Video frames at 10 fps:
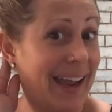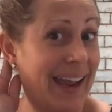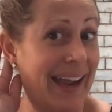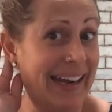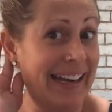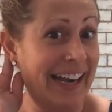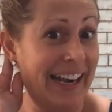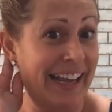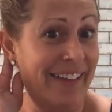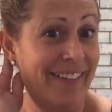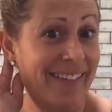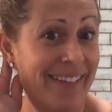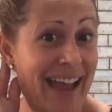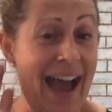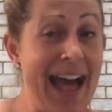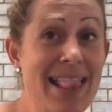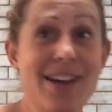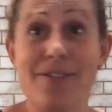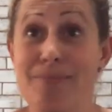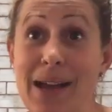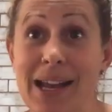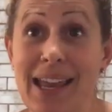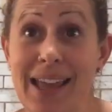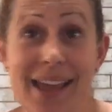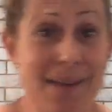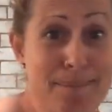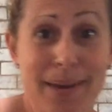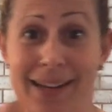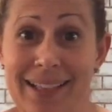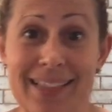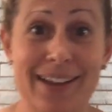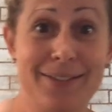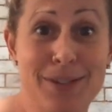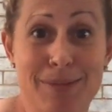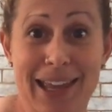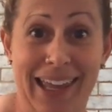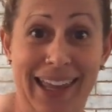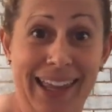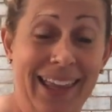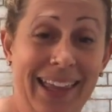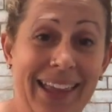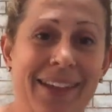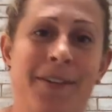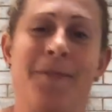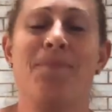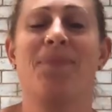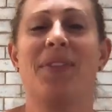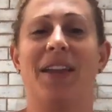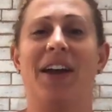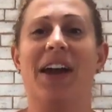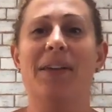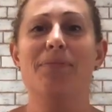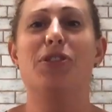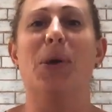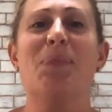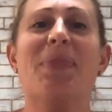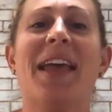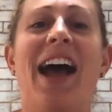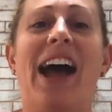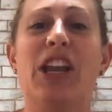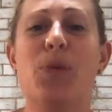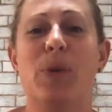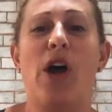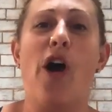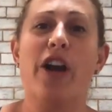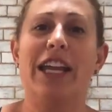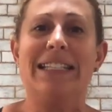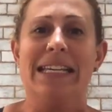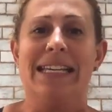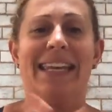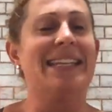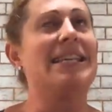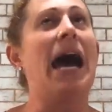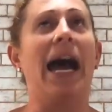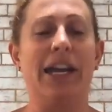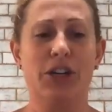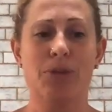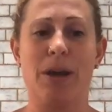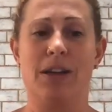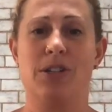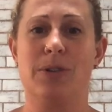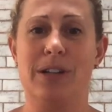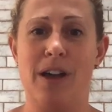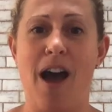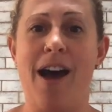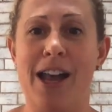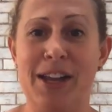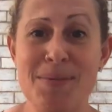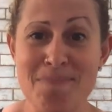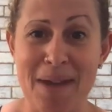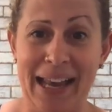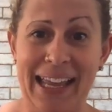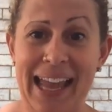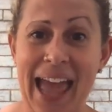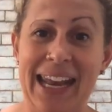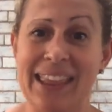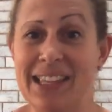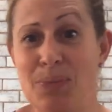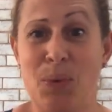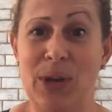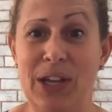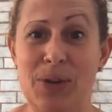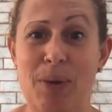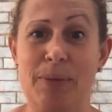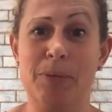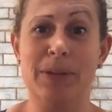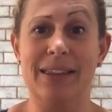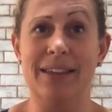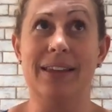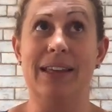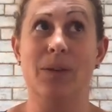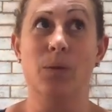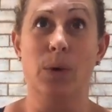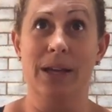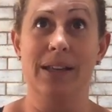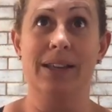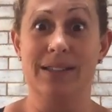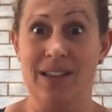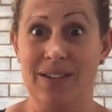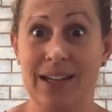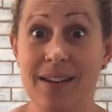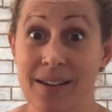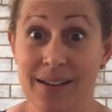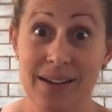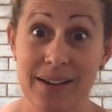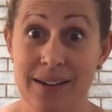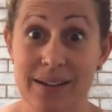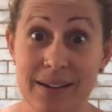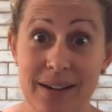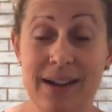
I didn't hear you. I love money, and money loves me. All right, so I know we already did an entire module on money, and at this point, you're probably thinking, what is going on here?